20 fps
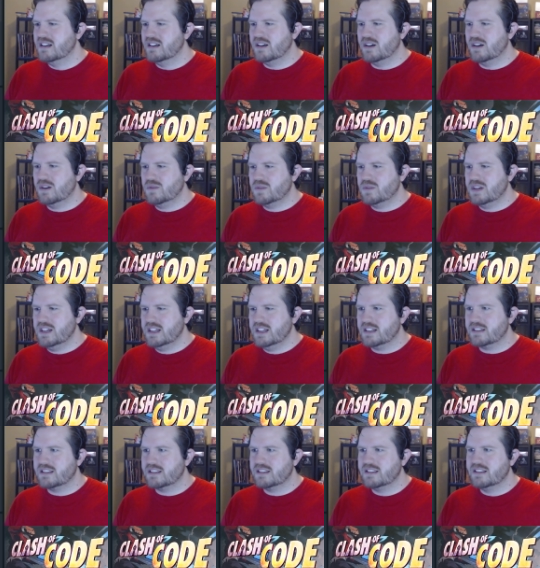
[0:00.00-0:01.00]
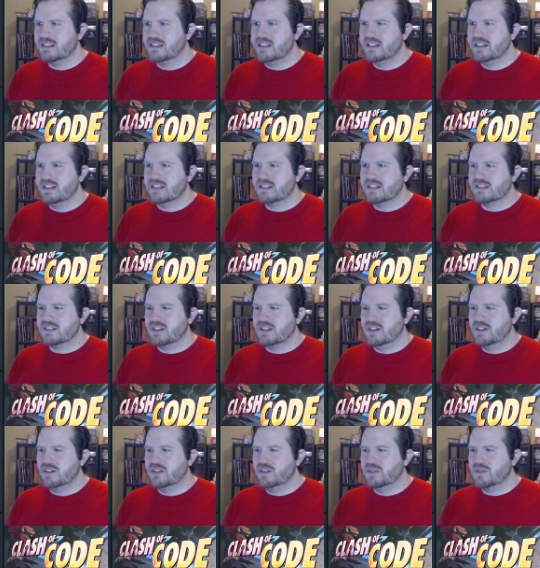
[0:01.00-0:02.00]
All right,
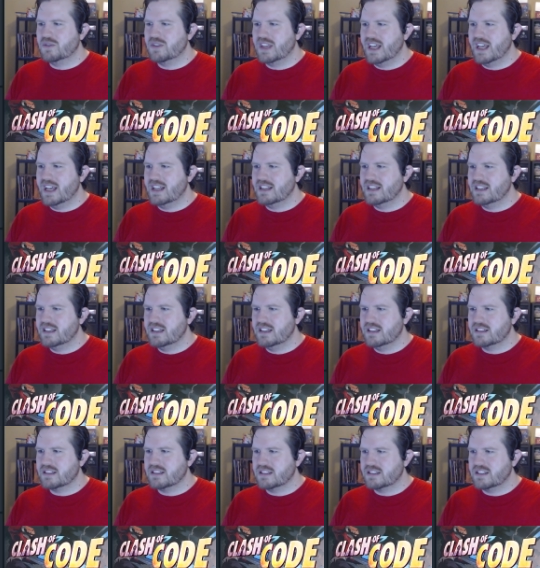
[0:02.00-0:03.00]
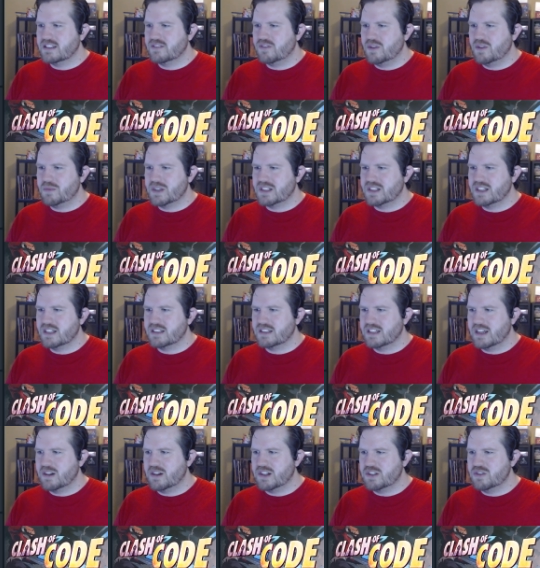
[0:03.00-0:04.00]
so that is, let's see if all my test, did
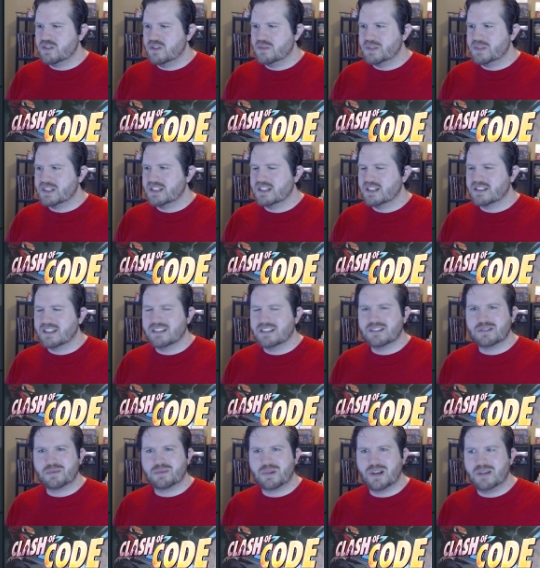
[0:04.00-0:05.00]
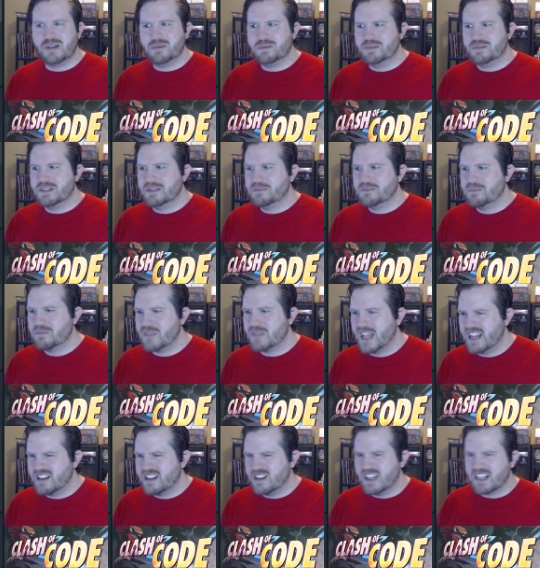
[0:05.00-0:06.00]
I already do all my test cases? Probably. I
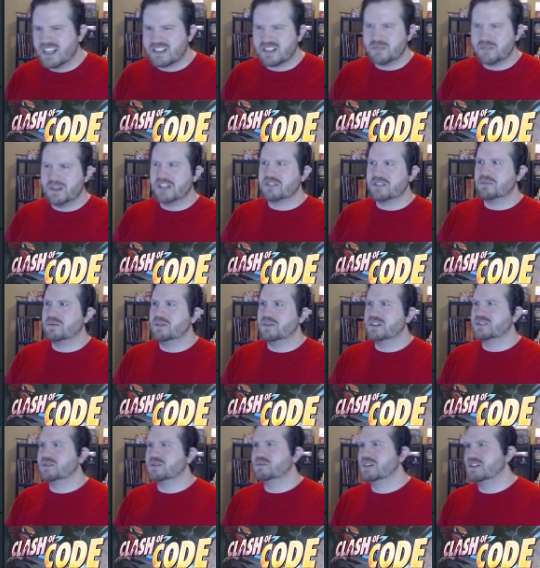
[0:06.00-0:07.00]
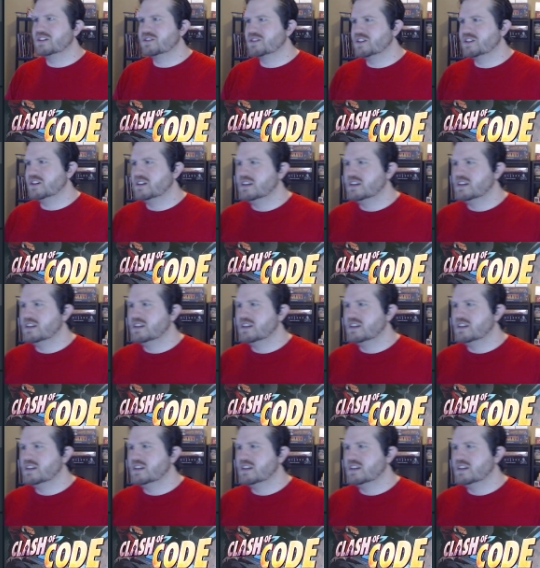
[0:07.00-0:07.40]
had a little exclamation point, so I'm not sure.